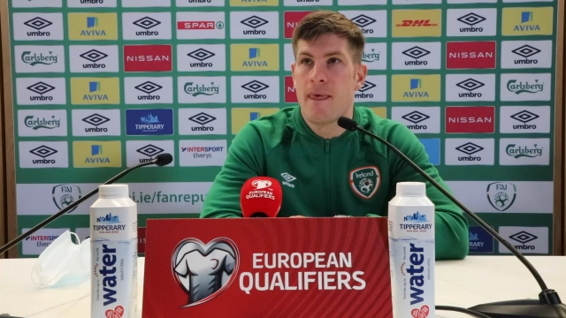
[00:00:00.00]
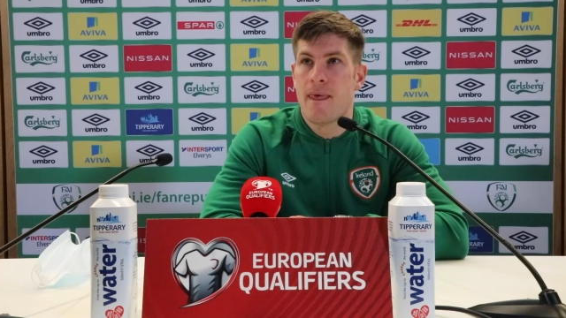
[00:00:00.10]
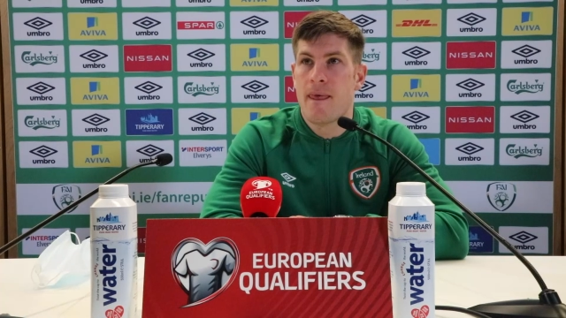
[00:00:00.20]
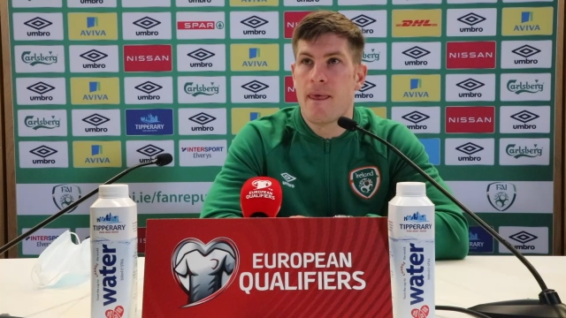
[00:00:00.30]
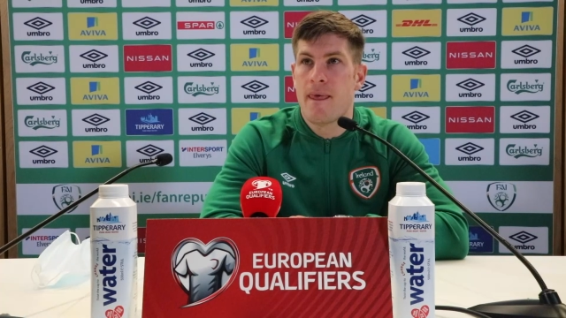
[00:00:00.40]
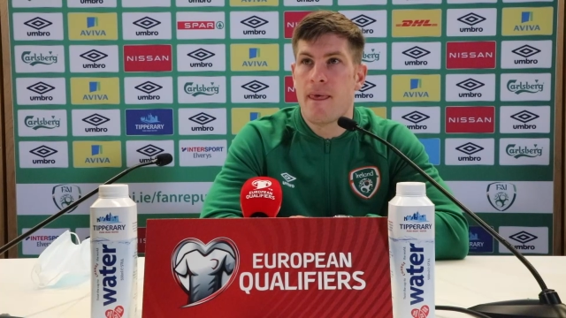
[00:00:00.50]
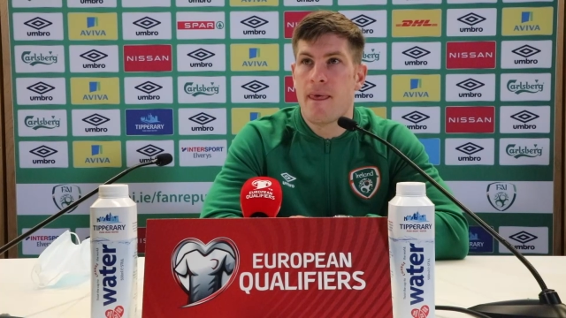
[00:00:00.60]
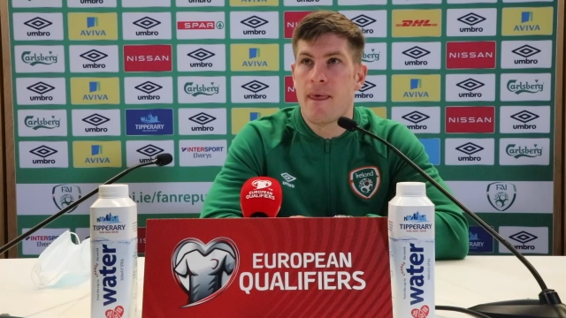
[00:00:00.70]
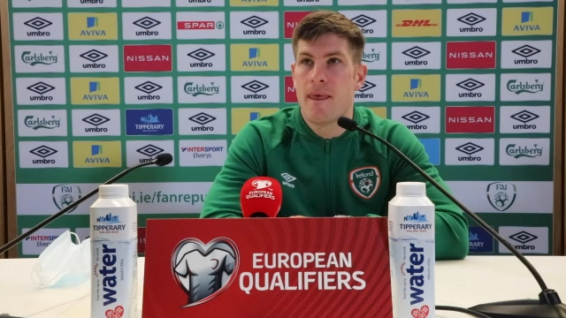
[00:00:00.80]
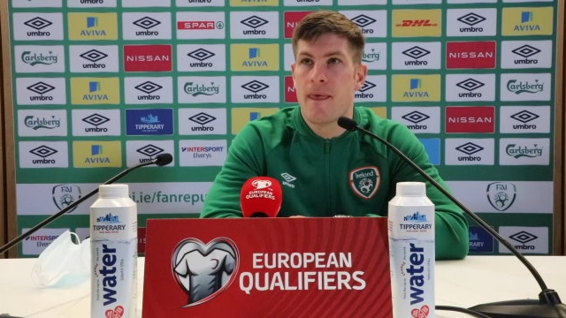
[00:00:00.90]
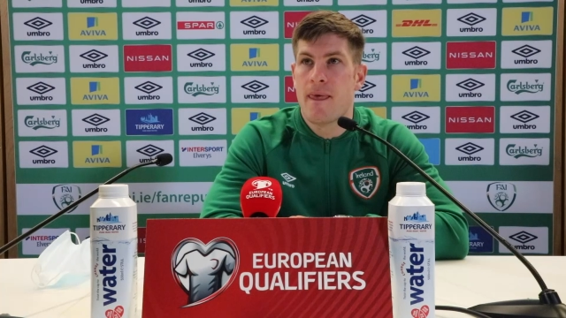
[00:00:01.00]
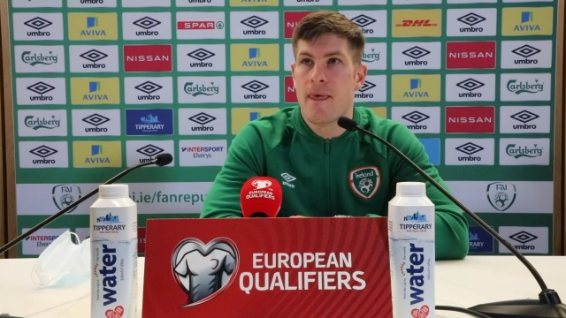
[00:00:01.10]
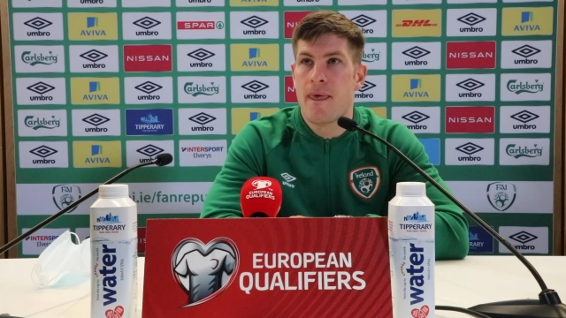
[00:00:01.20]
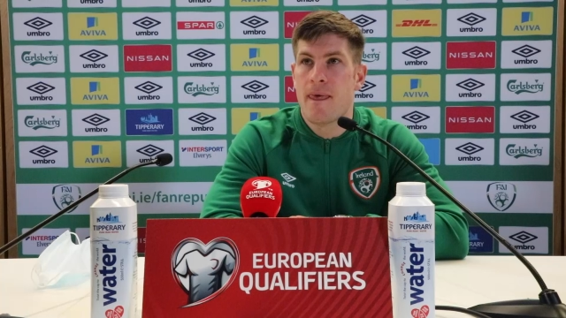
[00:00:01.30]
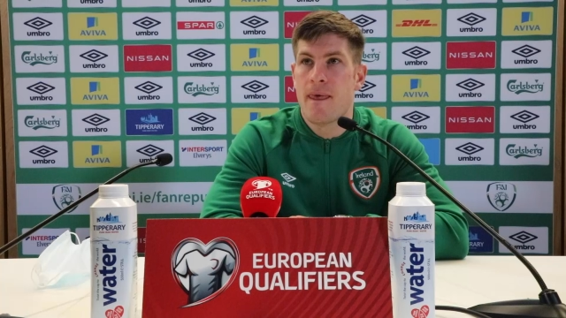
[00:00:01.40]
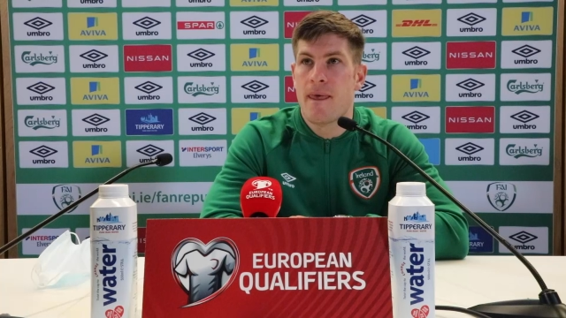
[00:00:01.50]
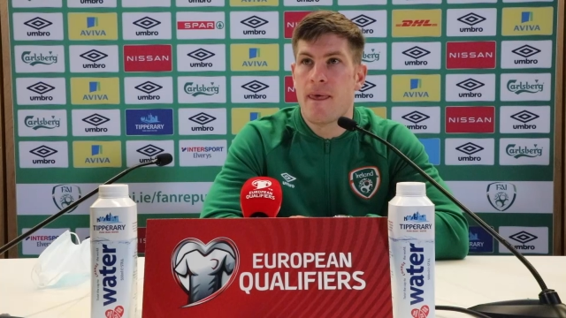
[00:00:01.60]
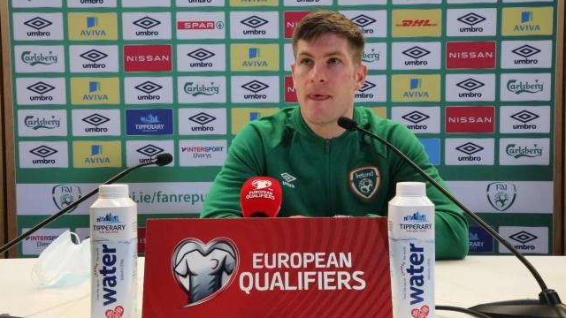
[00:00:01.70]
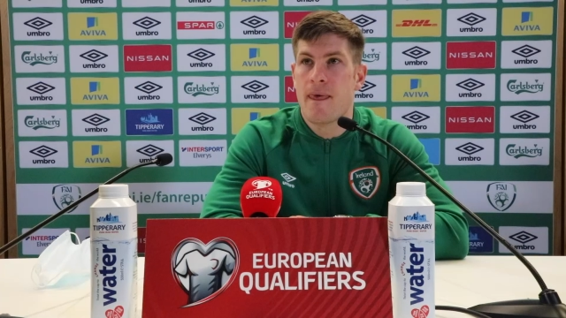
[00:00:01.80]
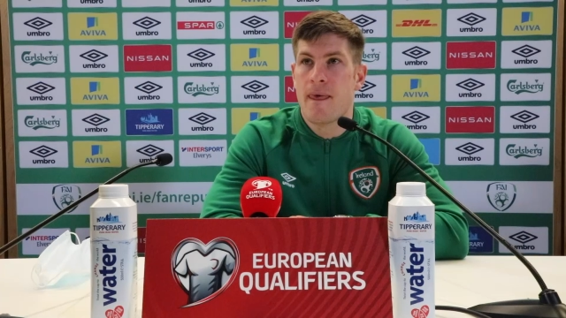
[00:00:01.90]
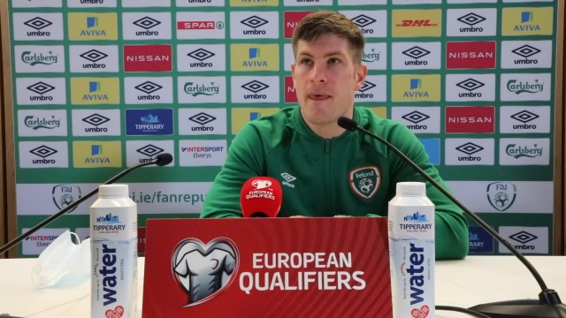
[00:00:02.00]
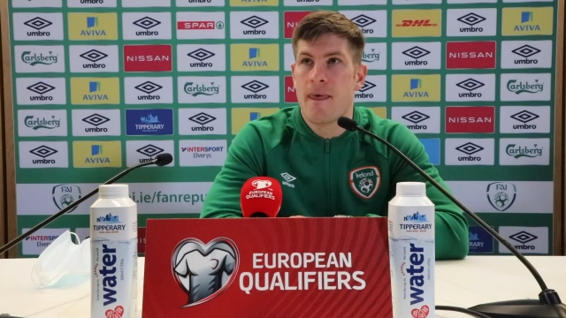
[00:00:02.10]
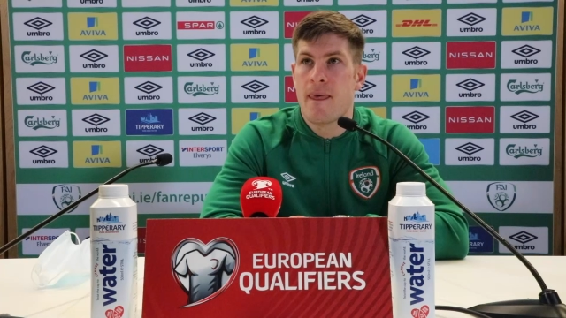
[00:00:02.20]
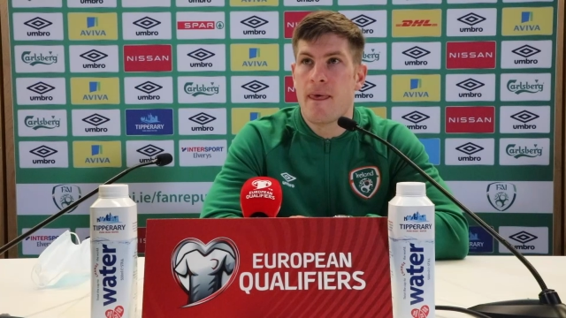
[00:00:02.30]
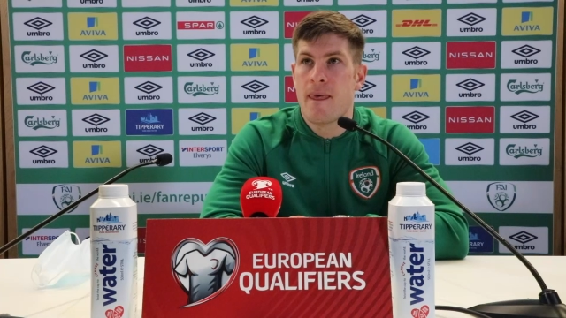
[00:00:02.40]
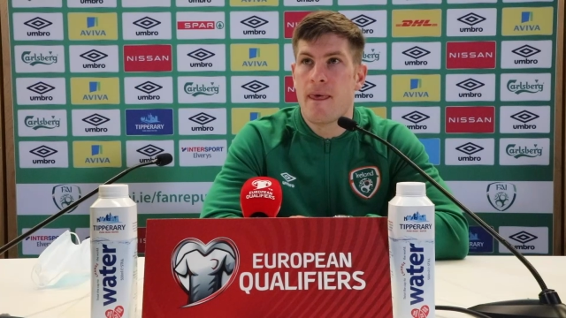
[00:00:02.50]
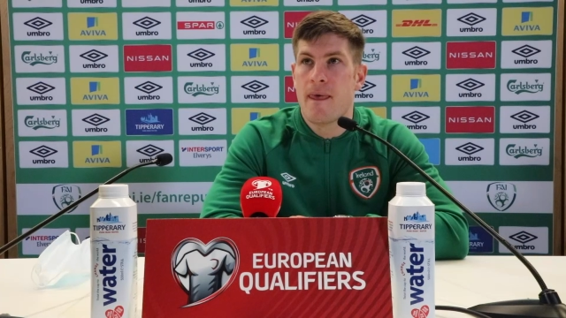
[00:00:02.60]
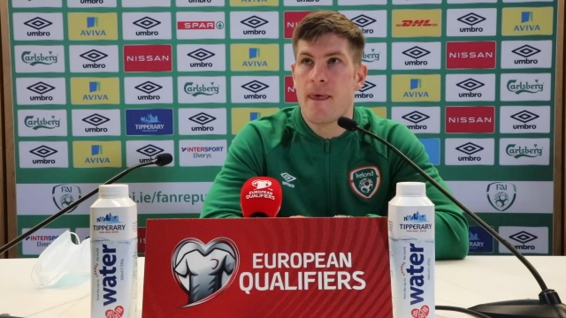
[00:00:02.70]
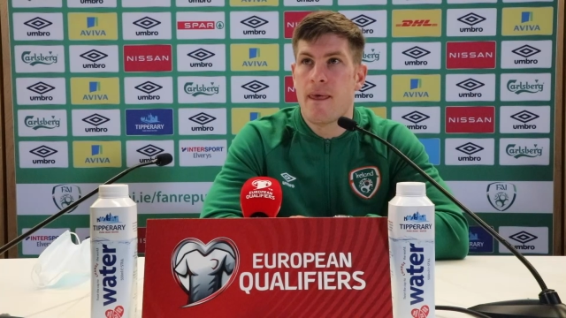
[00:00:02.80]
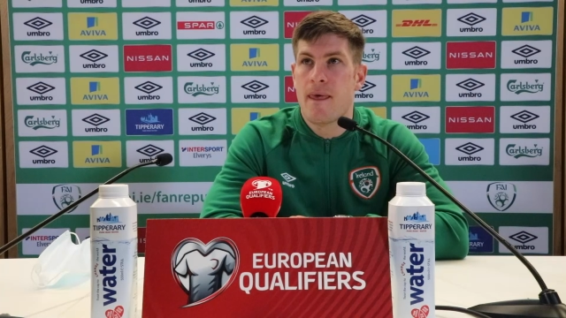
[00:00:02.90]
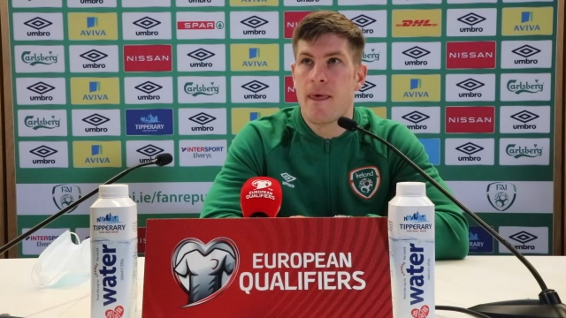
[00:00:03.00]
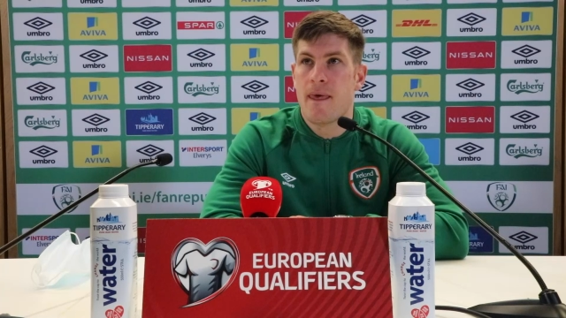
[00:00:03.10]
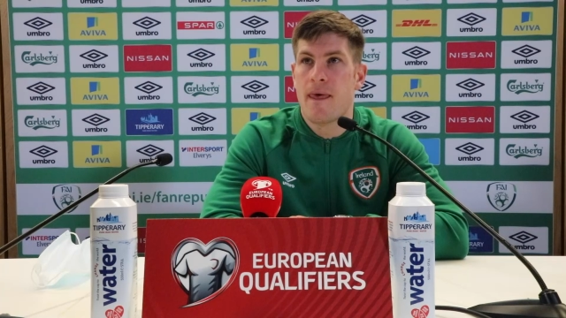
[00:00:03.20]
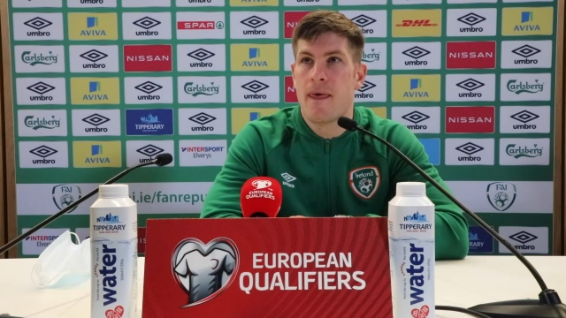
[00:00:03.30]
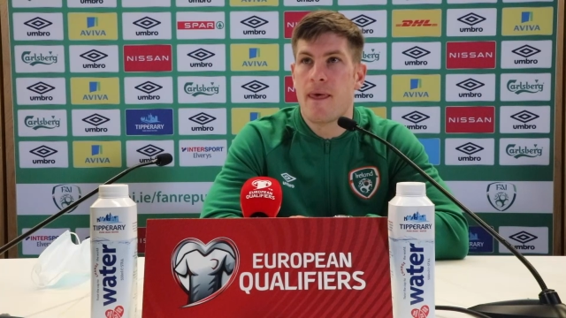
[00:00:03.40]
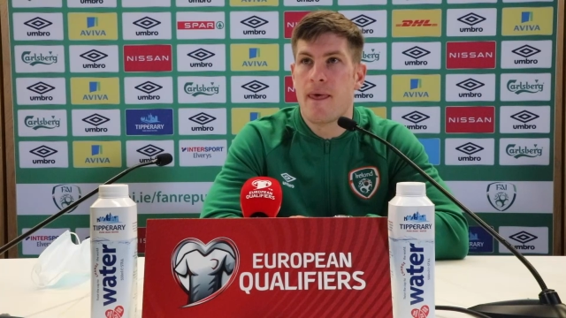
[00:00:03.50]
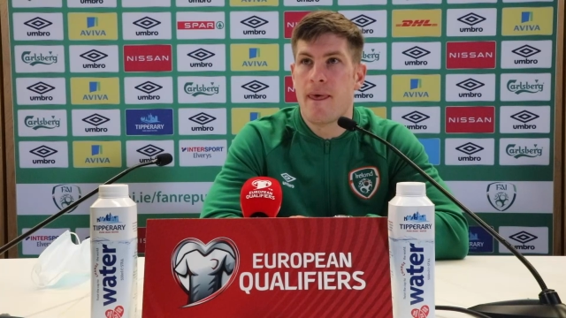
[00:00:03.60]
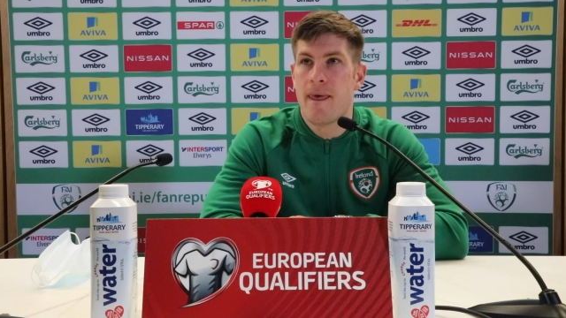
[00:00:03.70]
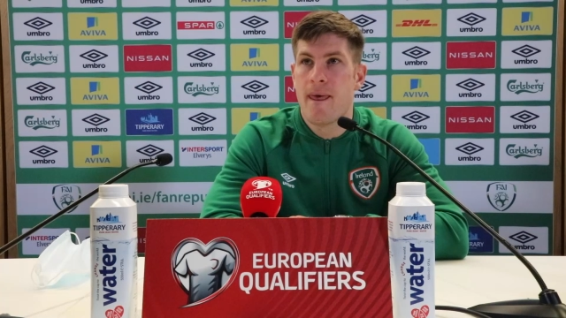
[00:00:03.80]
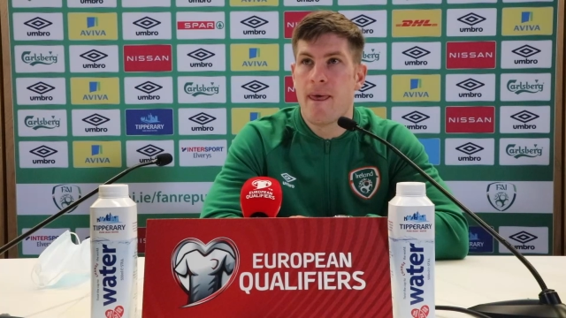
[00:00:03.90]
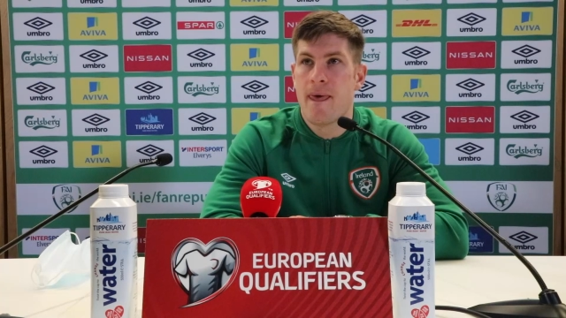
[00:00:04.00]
Nothing is said.